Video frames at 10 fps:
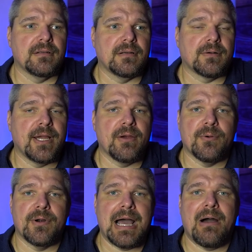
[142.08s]
great
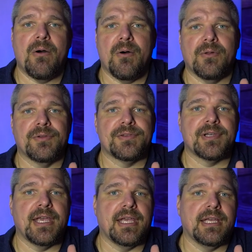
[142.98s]
horned owls,
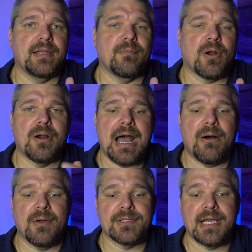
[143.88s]
and barred
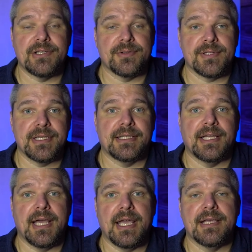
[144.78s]
owls, as you'll see
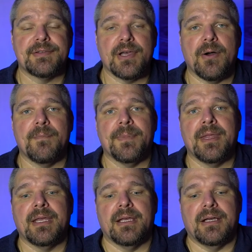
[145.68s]
today. So
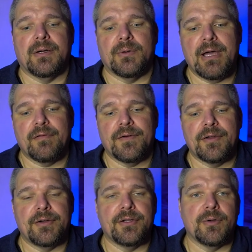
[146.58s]
without
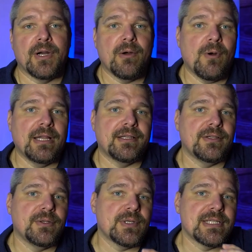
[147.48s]
further ado, what I wanted to
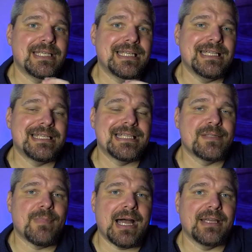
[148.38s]
do is get into
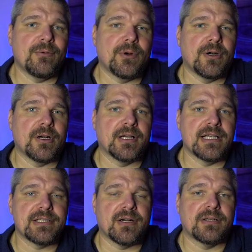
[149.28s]
this body of work
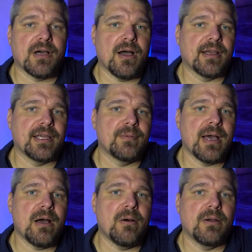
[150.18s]
and start talking
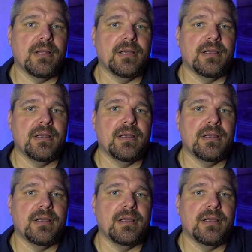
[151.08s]
about